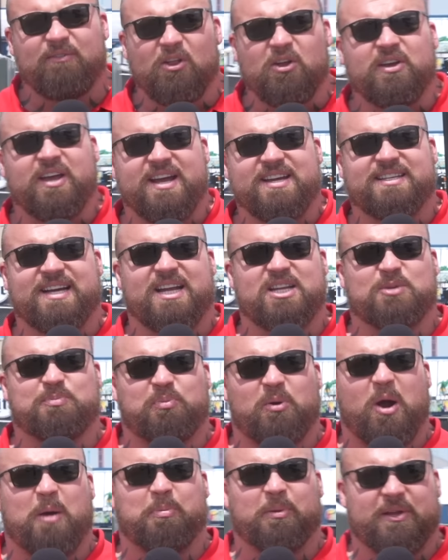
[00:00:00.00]
a look at his hands
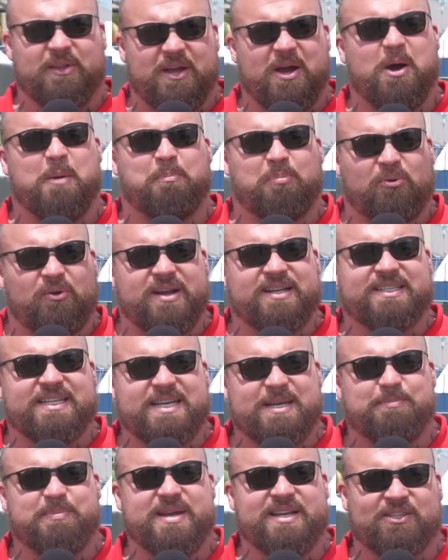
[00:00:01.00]
properly. They are
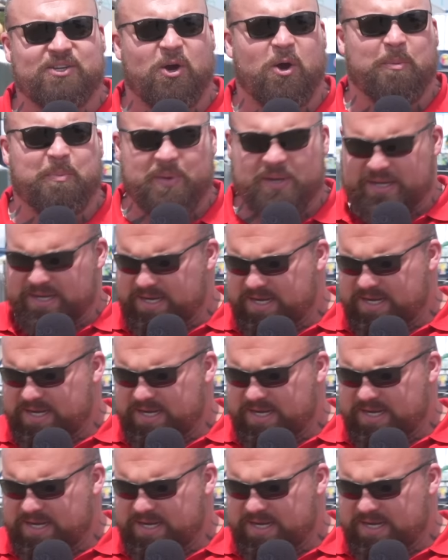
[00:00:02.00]
pretty beat up.